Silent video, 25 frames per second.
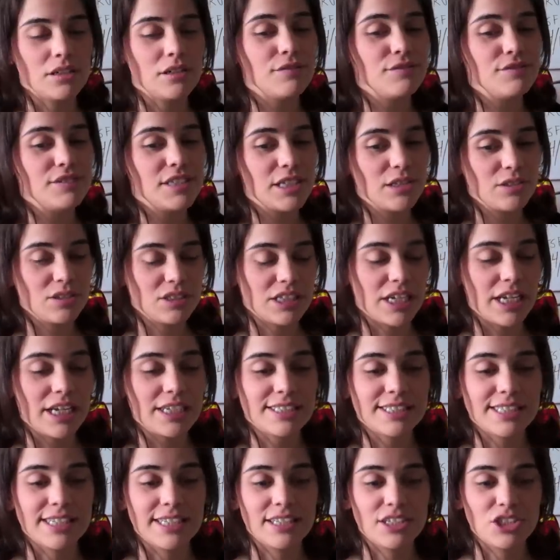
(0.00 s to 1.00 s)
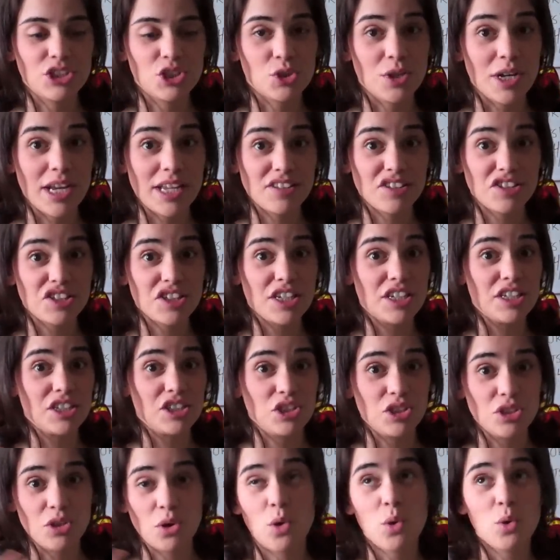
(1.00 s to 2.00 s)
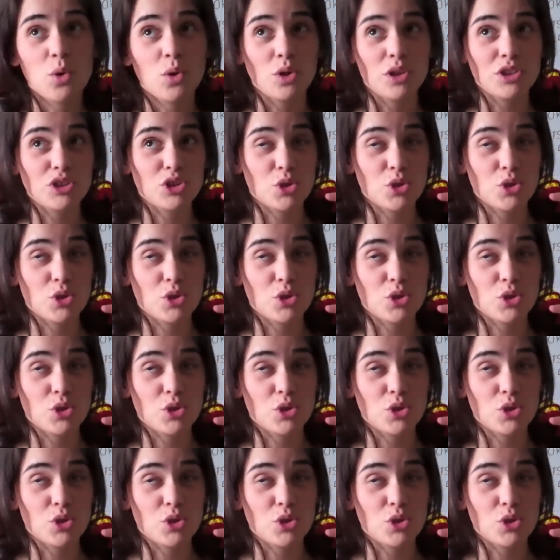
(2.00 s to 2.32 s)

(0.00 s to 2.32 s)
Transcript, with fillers: of Deus Ex and the trans the whole